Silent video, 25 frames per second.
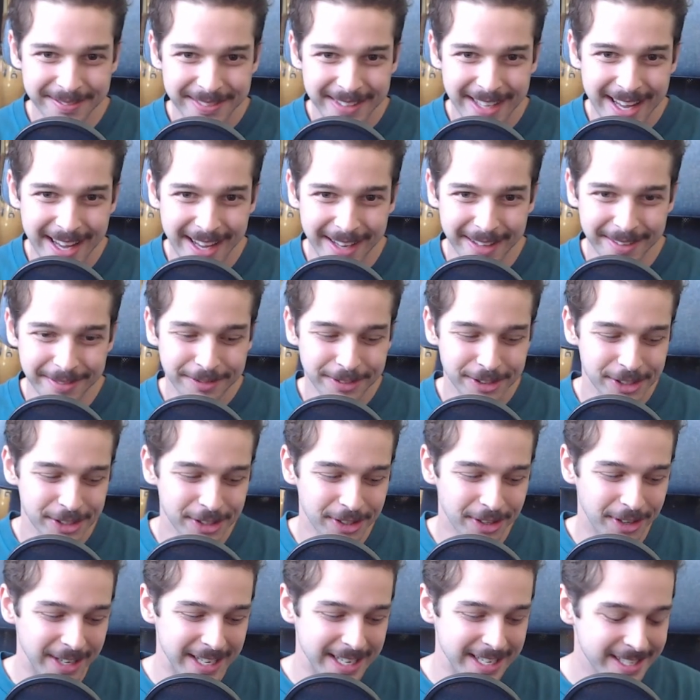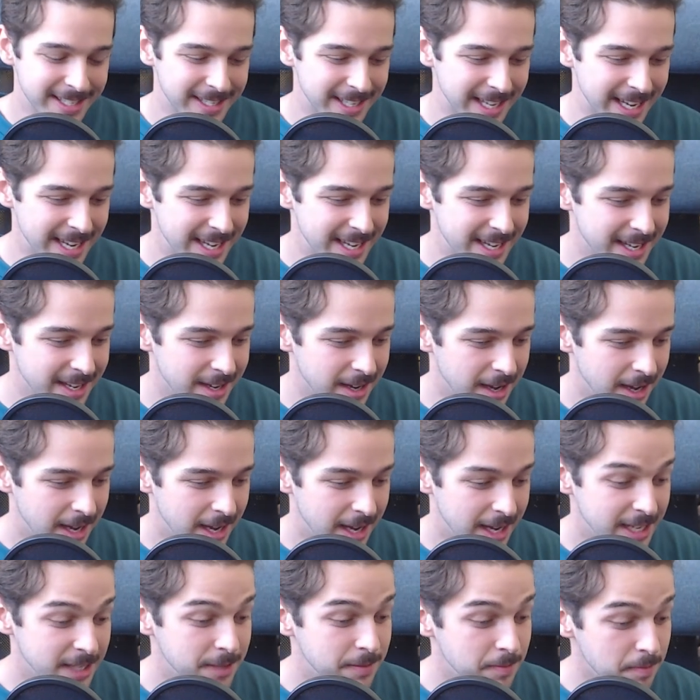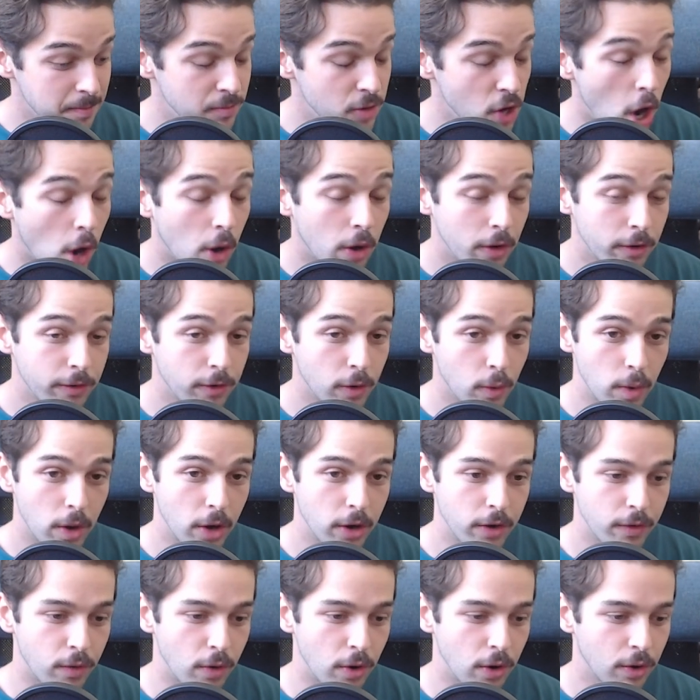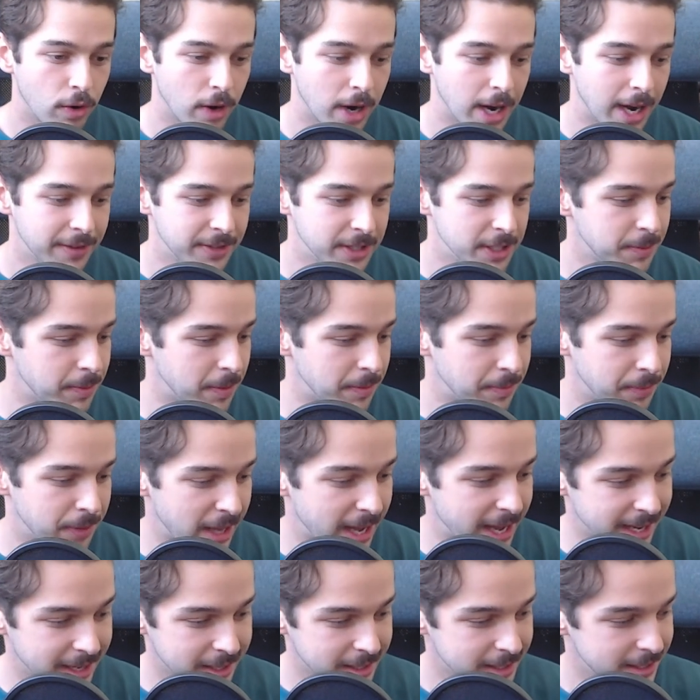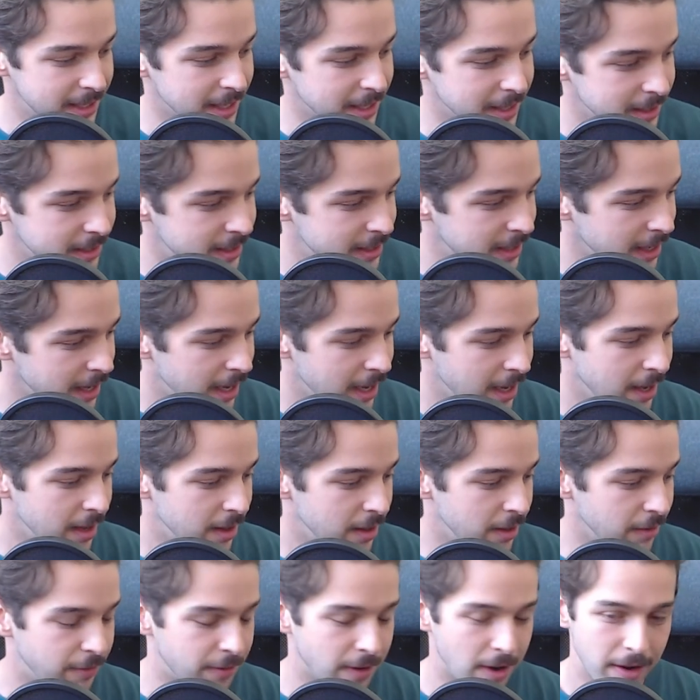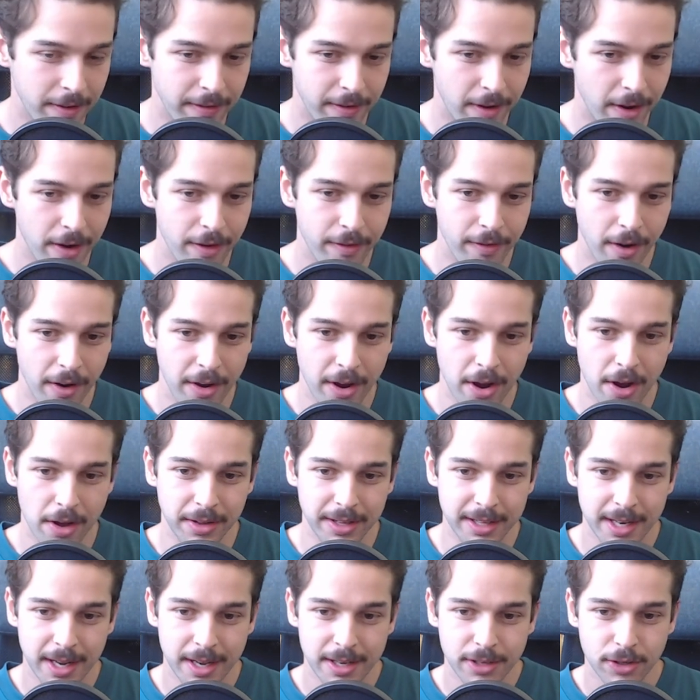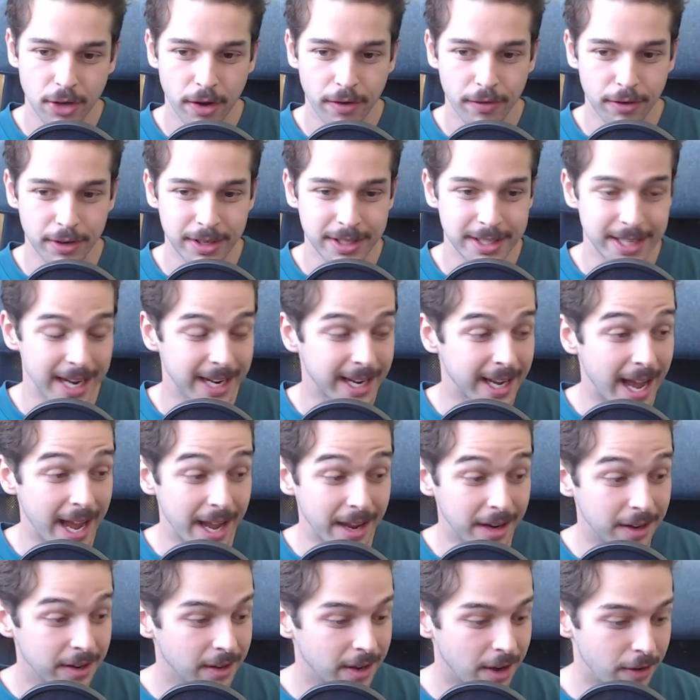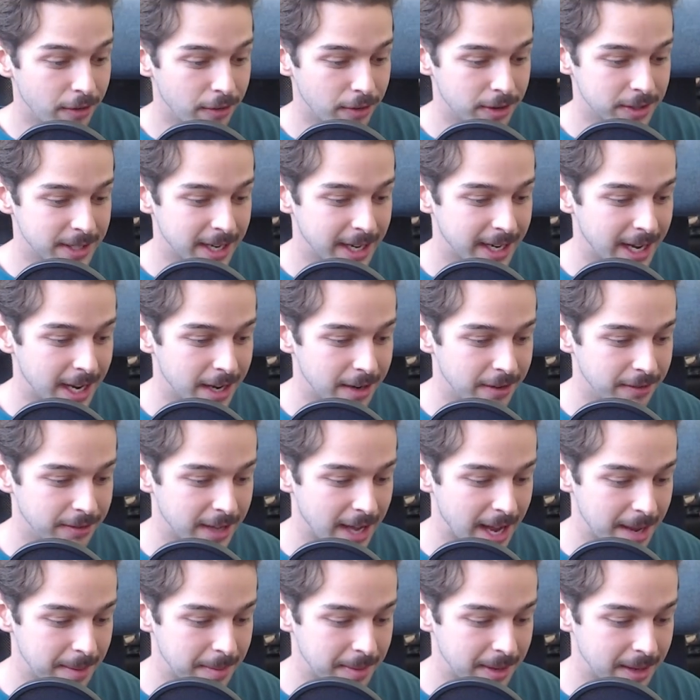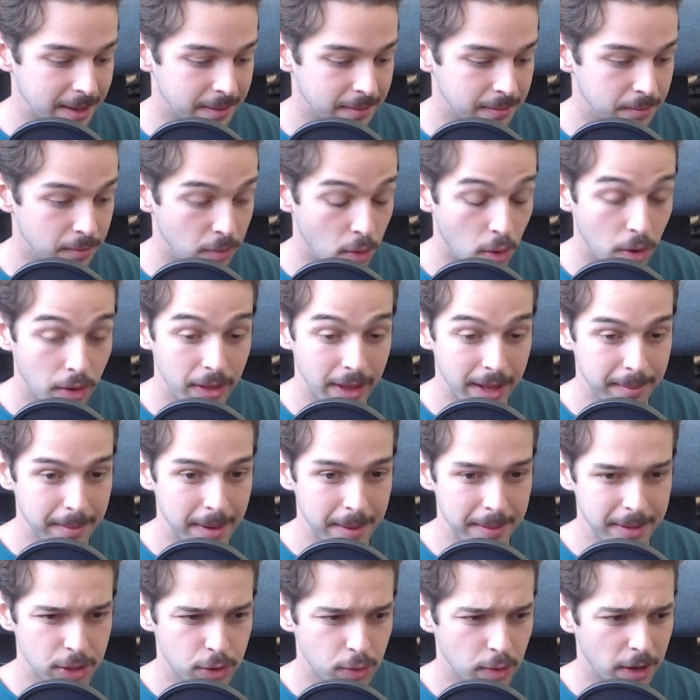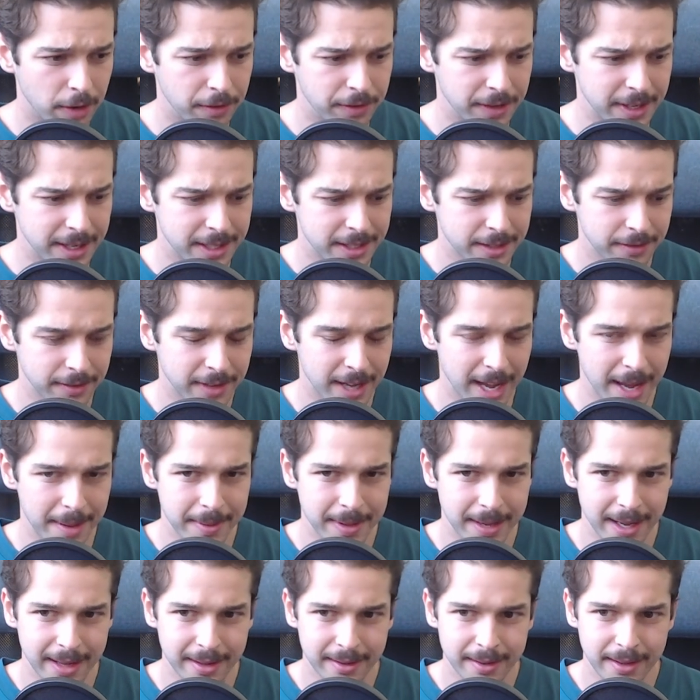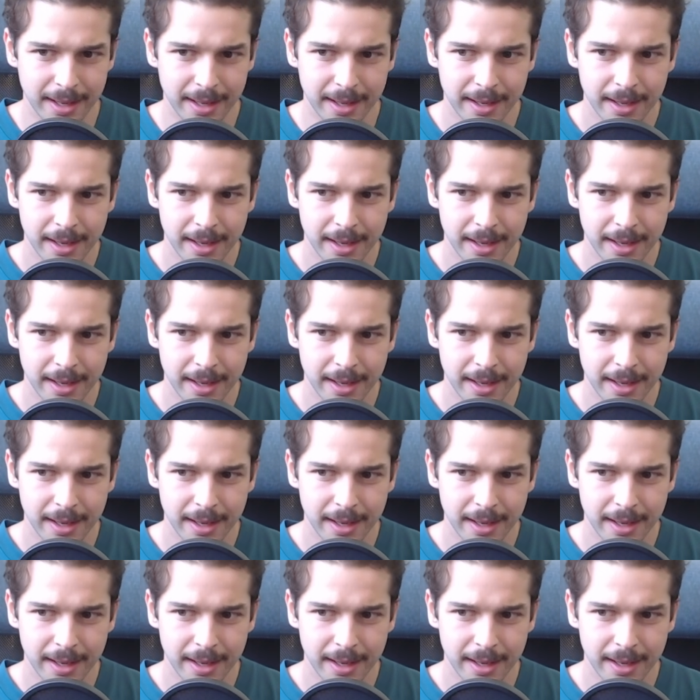Yeah, for sure. He is known for World of Warcraft. He's been playing since the very, very, very early days, over a decade of gaming, more than, maybe 12 years of gaming, I think.